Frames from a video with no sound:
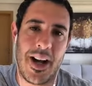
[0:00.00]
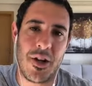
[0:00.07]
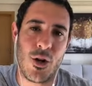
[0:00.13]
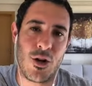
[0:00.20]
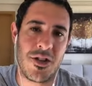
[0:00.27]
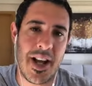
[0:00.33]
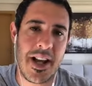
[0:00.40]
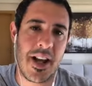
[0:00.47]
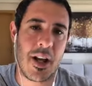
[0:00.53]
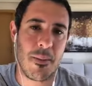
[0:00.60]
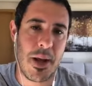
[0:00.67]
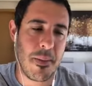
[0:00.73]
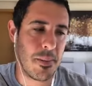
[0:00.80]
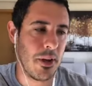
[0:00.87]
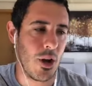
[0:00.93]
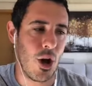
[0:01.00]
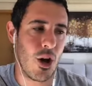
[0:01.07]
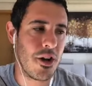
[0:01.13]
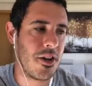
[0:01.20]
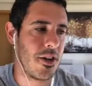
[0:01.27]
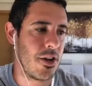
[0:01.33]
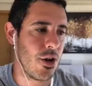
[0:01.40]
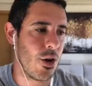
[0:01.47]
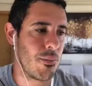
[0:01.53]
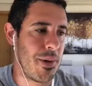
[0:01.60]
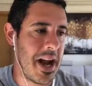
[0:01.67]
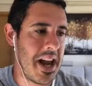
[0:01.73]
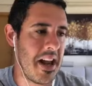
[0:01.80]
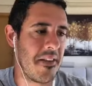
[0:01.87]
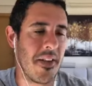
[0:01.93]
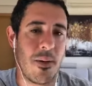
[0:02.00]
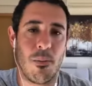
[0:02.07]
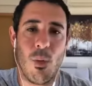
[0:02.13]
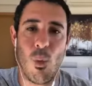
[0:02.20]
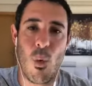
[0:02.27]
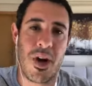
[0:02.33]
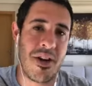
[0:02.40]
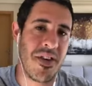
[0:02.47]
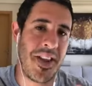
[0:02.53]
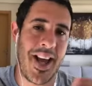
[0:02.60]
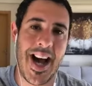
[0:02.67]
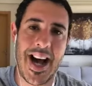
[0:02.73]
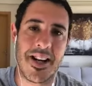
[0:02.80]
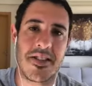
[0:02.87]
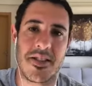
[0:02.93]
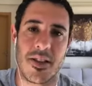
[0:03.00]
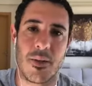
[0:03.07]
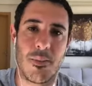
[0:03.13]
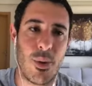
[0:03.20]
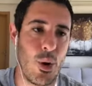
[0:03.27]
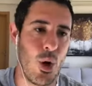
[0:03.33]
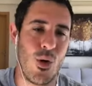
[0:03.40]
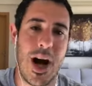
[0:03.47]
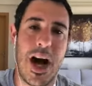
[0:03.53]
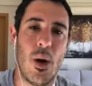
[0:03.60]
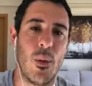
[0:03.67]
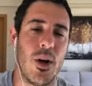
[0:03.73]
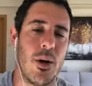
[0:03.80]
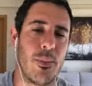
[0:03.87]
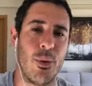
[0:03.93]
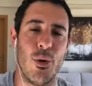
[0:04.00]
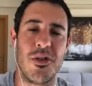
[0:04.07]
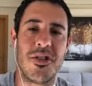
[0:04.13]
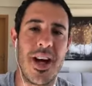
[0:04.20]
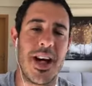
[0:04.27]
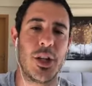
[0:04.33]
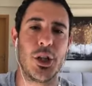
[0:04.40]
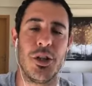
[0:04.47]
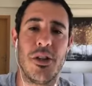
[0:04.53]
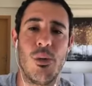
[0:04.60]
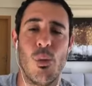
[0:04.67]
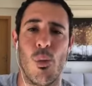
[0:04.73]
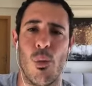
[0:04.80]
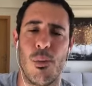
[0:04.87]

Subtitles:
You're taking people on, you're paying them whatever they ask per hour, per session,